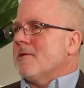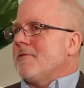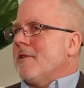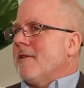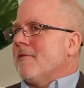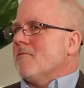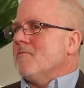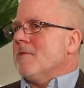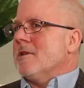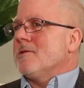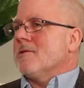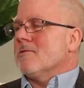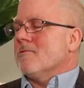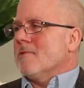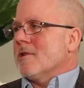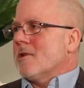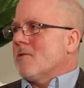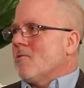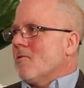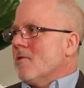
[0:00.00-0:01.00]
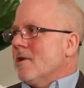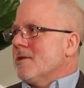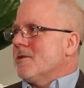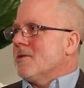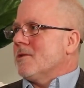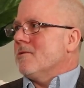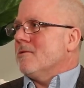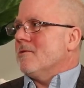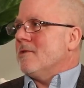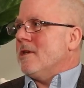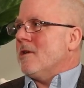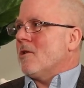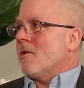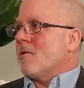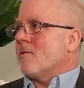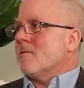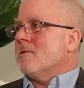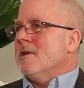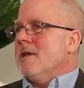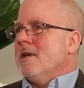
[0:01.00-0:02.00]
if you've ever been to a recording
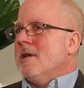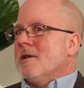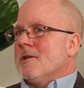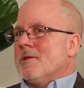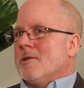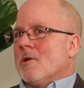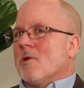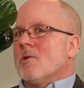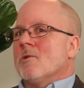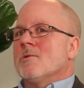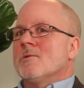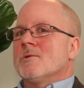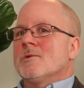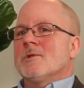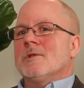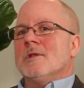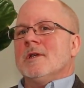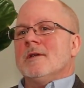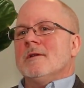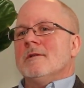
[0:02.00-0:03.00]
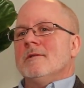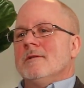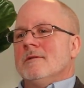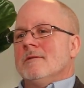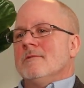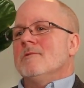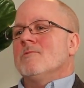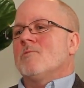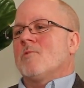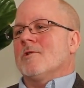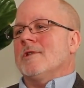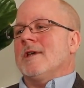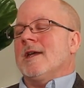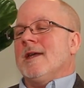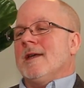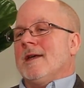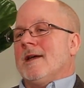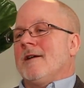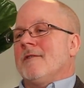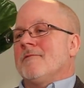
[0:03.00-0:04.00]
studio, those where they
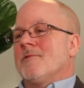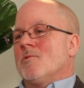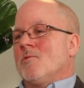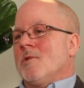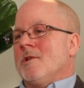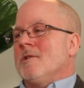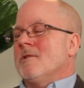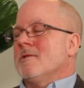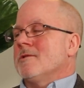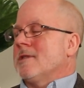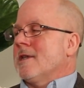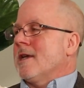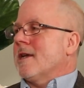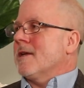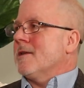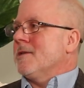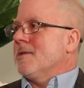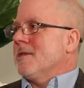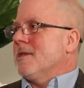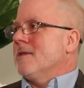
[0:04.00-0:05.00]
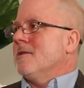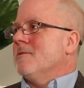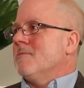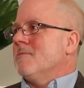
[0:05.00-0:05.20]
have the windows that can see the